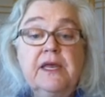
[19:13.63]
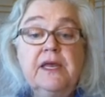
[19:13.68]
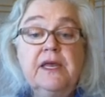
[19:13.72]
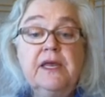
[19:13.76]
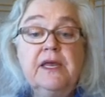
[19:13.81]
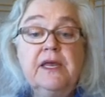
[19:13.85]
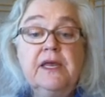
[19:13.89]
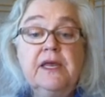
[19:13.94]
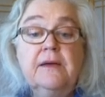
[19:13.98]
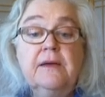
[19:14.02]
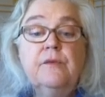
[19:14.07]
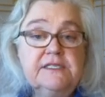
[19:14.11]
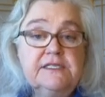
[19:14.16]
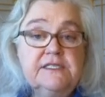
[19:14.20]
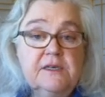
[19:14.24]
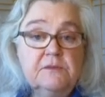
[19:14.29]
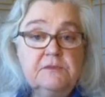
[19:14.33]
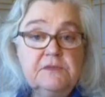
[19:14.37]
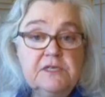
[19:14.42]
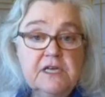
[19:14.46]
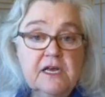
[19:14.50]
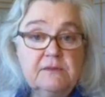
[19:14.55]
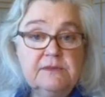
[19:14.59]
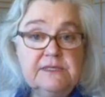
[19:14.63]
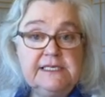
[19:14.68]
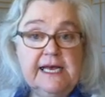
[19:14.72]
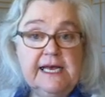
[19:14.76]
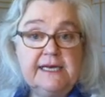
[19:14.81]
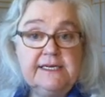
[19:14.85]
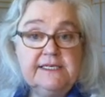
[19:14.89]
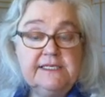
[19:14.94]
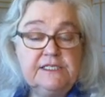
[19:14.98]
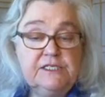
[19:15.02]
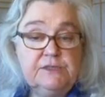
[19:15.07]
because sometimes that
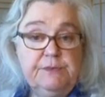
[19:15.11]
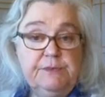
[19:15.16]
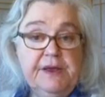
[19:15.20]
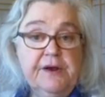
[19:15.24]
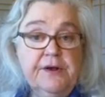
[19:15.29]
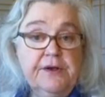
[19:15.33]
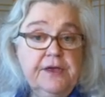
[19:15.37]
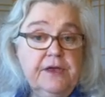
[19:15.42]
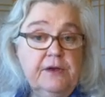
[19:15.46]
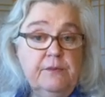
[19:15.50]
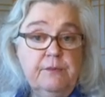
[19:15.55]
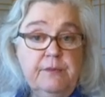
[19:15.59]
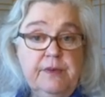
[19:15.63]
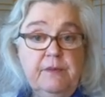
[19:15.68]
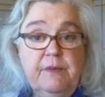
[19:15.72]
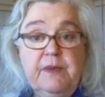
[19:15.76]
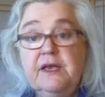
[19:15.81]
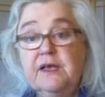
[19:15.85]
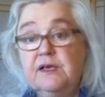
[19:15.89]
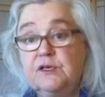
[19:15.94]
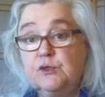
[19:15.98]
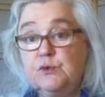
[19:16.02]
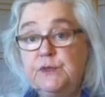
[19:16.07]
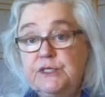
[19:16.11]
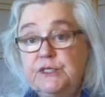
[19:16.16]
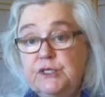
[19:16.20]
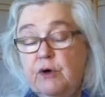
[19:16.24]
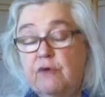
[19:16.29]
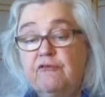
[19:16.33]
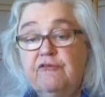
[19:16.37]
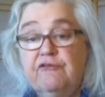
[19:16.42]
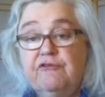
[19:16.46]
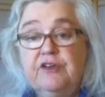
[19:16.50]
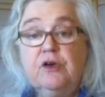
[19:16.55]
despair can be because we
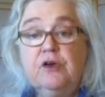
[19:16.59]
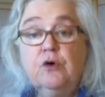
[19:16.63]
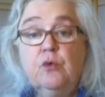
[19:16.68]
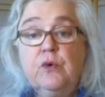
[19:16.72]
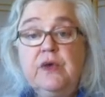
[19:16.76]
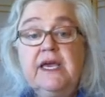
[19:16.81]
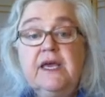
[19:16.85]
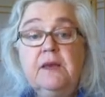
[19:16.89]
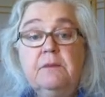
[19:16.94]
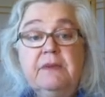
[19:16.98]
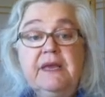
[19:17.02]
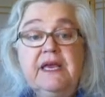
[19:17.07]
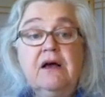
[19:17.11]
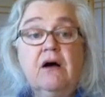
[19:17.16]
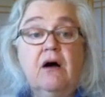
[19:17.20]
don't feel we can be